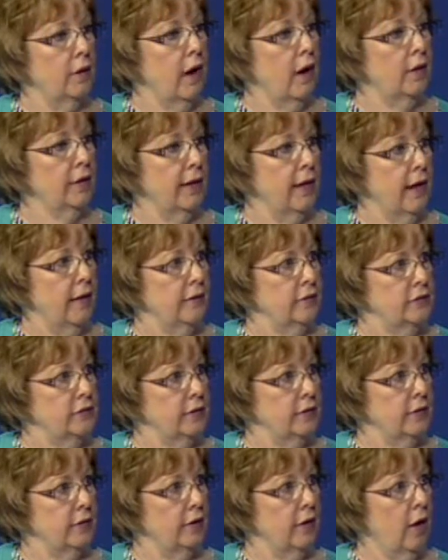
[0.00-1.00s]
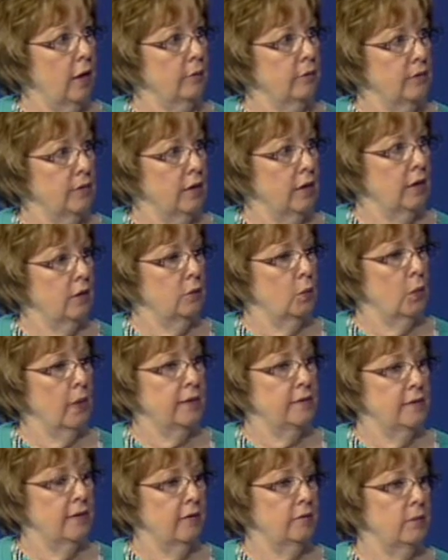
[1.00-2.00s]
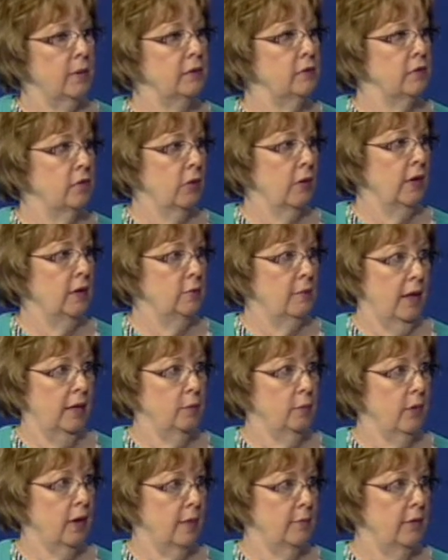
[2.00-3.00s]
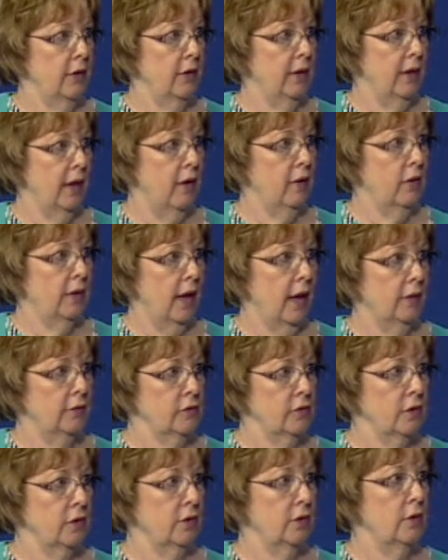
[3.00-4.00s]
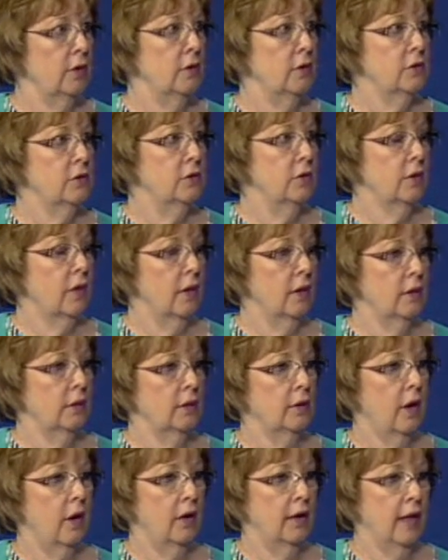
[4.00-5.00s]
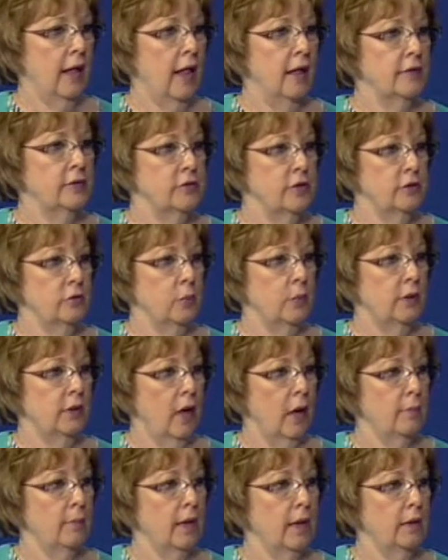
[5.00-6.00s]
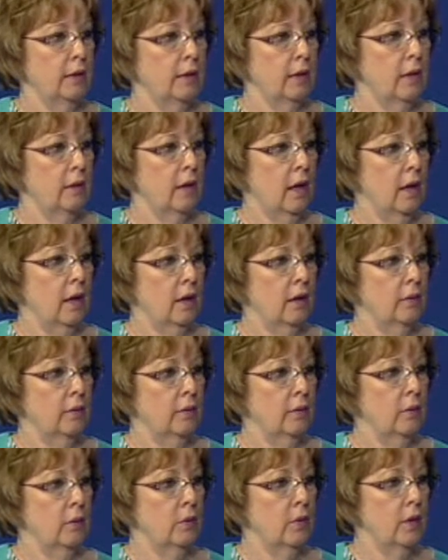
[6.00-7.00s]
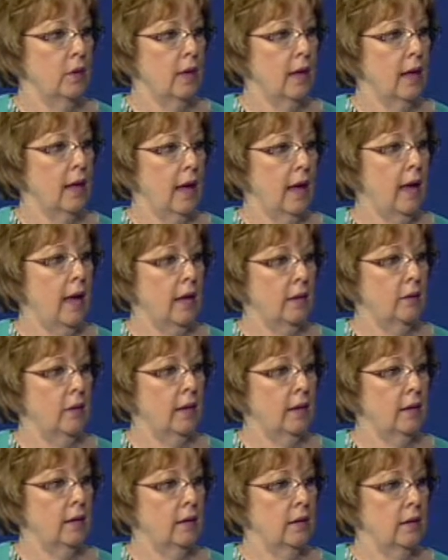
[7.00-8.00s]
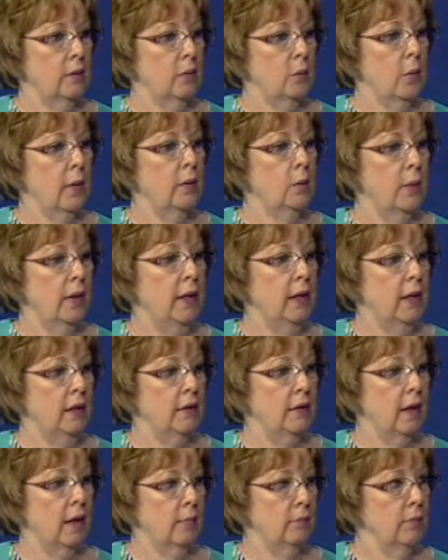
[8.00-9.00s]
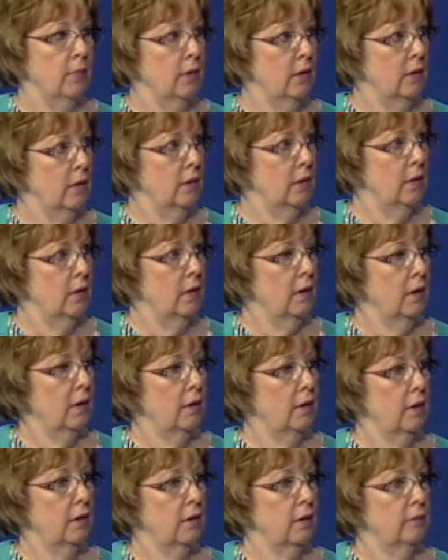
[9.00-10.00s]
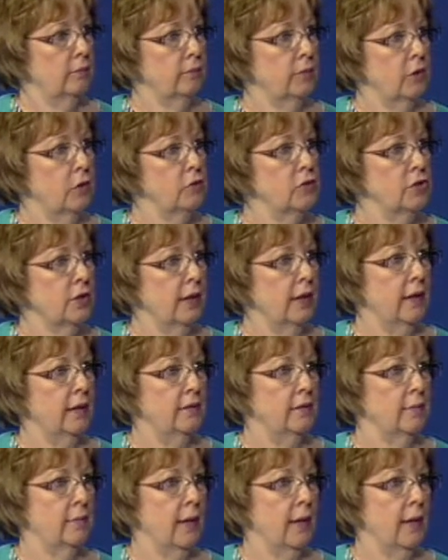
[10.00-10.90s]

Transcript: cardiologist that comes in once they've been screened by the primary care doctor. Uh, cardiologist will come in uh, uh, when we need them. Um, usually, it's